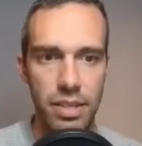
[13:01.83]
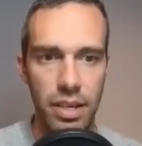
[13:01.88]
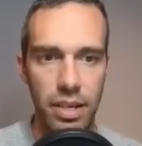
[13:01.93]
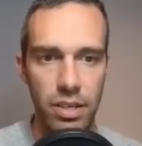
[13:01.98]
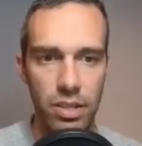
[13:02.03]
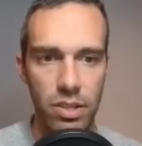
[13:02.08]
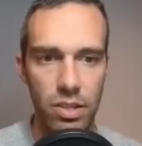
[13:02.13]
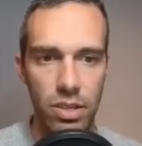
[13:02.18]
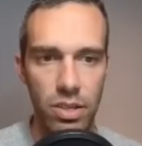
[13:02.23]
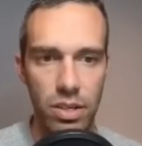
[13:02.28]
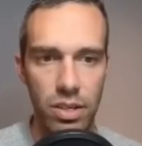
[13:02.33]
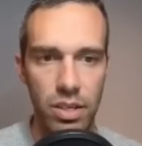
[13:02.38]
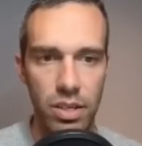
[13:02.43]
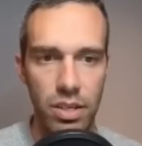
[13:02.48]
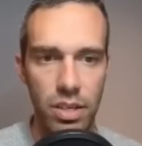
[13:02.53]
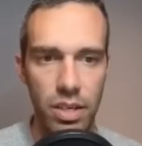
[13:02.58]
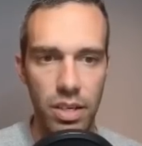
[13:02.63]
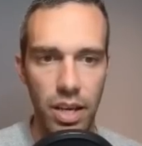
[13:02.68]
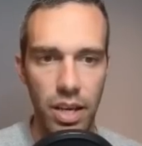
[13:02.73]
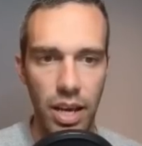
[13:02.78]
a look
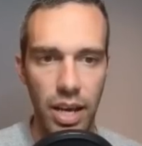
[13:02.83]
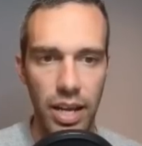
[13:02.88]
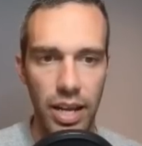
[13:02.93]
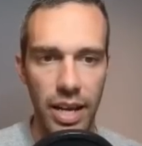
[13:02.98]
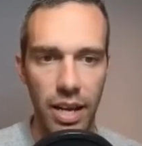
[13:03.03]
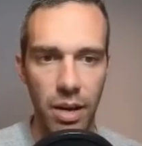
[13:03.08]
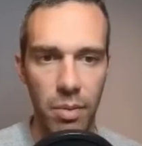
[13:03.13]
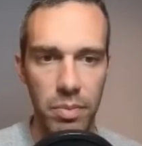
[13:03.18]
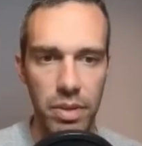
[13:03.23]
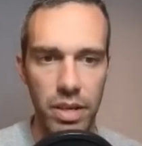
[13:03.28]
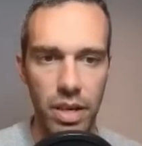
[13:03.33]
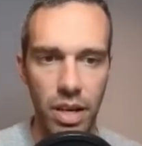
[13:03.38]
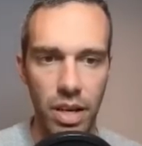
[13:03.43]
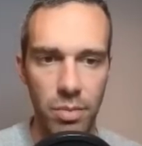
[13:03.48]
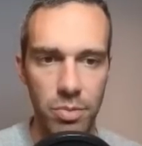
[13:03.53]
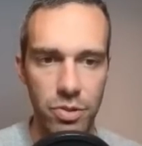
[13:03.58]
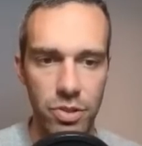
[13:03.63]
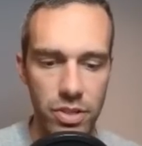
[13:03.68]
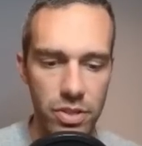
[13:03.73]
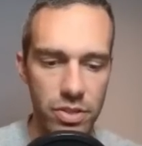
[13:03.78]
at how many
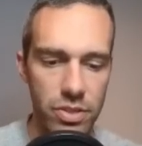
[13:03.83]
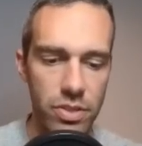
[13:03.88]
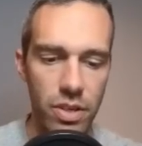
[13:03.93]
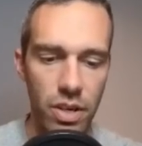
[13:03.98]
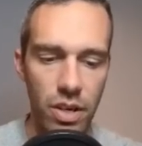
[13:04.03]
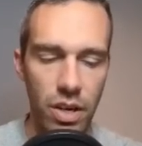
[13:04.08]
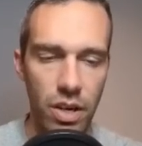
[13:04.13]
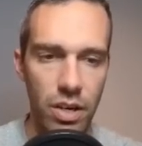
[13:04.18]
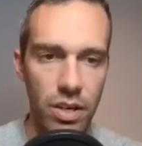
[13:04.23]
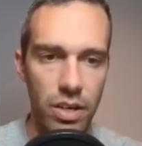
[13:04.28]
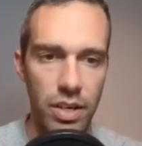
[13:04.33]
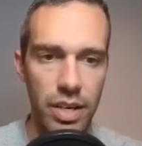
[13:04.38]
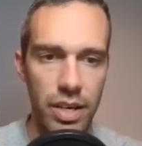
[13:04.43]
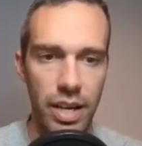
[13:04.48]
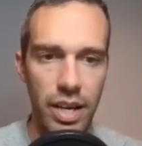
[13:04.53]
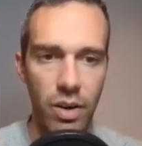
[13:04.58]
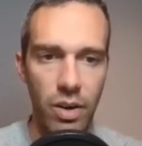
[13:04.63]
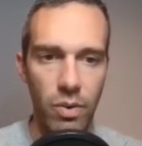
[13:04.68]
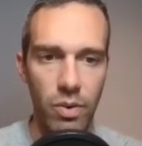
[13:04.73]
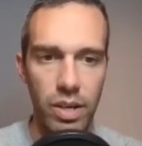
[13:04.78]
options are
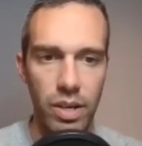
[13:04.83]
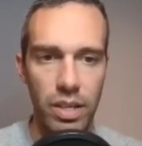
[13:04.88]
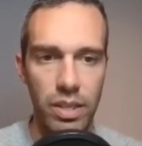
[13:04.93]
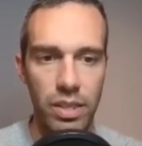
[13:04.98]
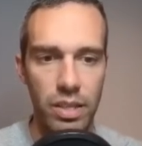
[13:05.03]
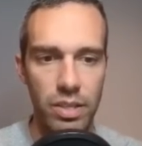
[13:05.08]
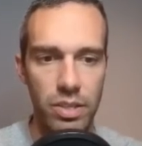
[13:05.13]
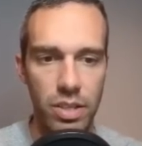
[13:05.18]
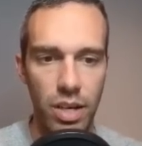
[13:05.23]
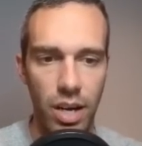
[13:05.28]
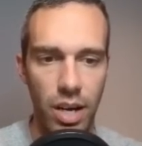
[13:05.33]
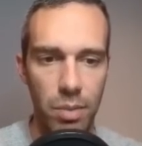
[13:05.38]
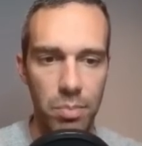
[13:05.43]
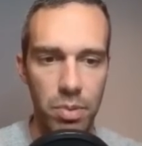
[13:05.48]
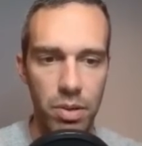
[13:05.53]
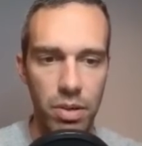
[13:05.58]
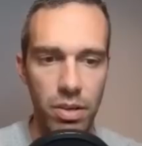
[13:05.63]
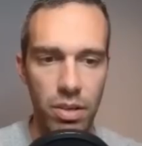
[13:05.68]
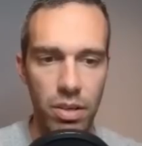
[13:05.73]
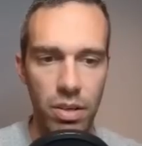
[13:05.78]
now in the
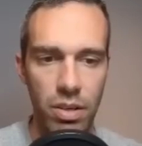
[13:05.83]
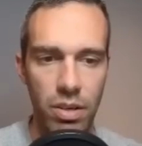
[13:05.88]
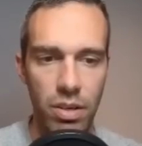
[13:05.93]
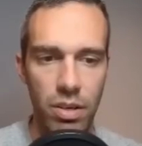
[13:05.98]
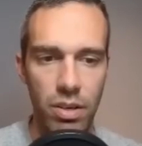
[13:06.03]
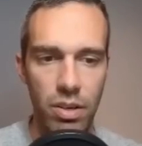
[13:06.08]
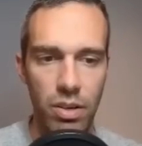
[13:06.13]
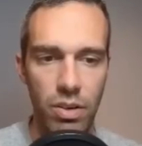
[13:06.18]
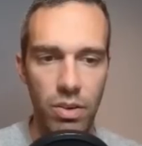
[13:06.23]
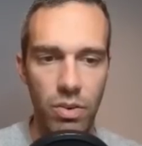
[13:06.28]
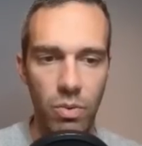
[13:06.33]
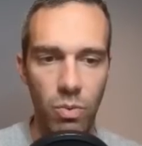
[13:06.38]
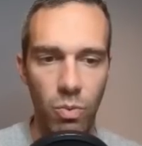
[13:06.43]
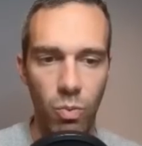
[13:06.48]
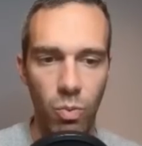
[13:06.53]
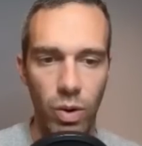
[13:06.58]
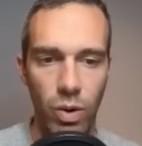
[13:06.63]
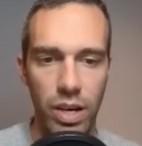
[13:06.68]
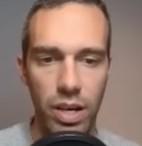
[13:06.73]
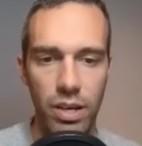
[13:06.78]
top
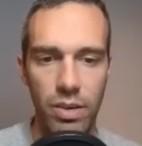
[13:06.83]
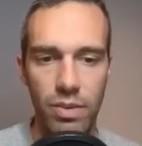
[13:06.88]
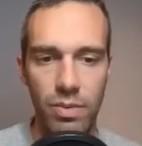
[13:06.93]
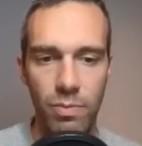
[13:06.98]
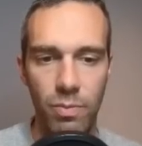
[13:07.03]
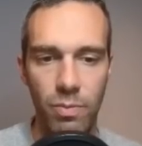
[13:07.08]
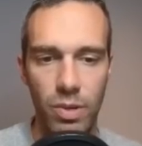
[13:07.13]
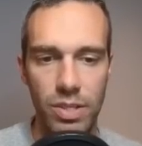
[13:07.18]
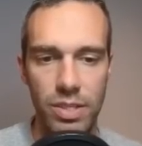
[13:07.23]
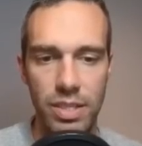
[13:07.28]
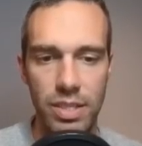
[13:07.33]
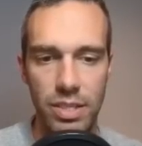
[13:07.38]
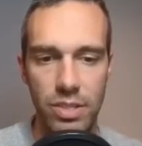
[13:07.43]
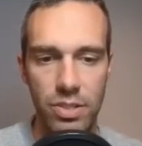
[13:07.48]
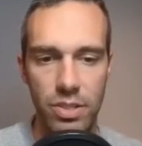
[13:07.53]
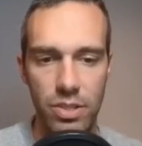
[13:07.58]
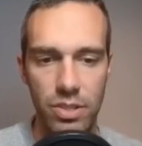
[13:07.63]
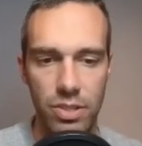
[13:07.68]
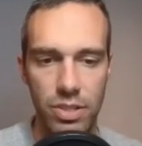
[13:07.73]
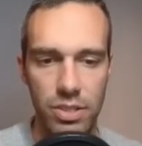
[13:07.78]
one. Well,
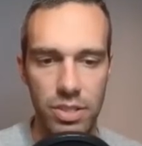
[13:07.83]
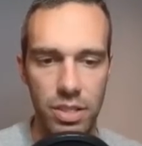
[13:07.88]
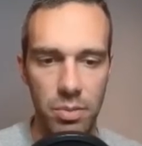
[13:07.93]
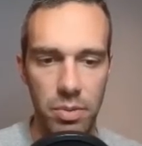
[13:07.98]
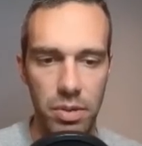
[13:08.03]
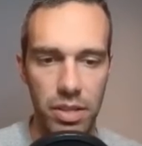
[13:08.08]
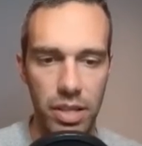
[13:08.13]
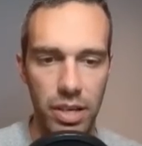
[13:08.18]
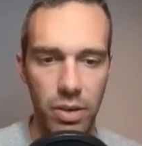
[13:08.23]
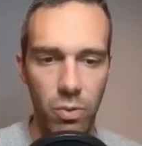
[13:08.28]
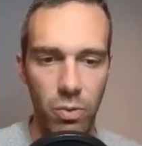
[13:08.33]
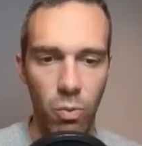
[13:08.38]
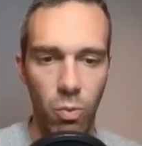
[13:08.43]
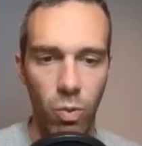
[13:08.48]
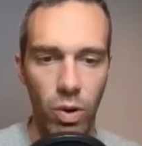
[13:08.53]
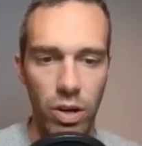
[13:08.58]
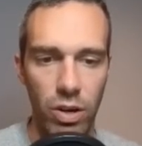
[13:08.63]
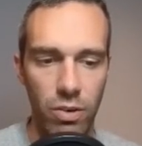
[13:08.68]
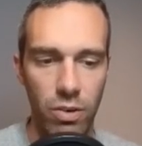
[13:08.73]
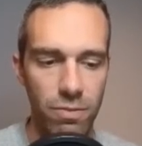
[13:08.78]
Sneasler is going to be like
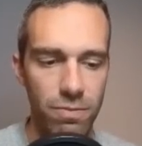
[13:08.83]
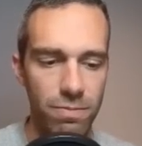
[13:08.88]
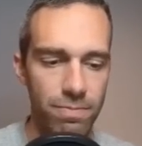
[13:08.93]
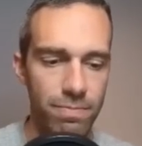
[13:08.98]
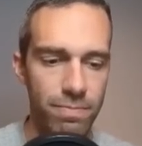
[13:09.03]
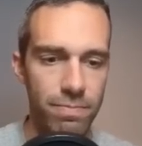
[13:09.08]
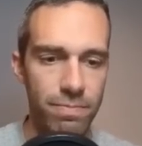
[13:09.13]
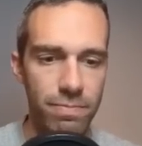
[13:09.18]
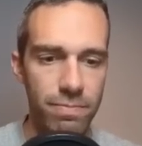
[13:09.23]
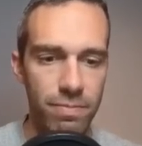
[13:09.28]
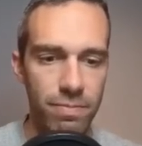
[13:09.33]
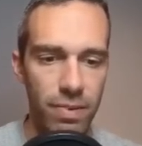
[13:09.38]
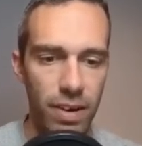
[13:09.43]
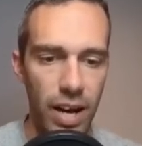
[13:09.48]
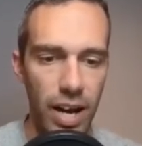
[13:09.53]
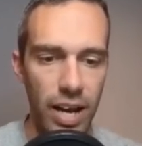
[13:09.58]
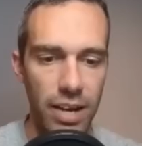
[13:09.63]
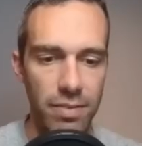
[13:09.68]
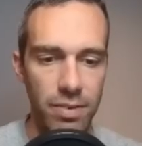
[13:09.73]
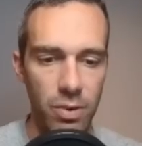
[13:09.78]

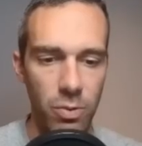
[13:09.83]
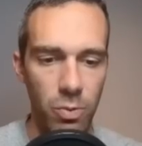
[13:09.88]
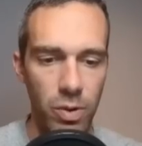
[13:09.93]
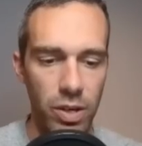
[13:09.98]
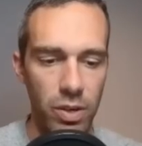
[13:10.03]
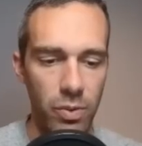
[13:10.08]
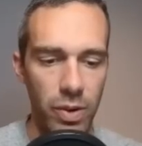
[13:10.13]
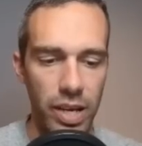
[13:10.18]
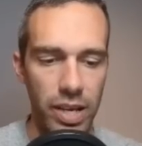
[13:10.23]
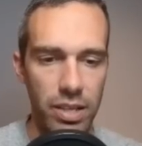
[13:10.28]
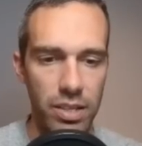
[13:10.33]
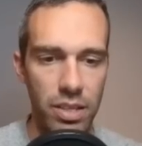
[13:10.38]
105 or 108.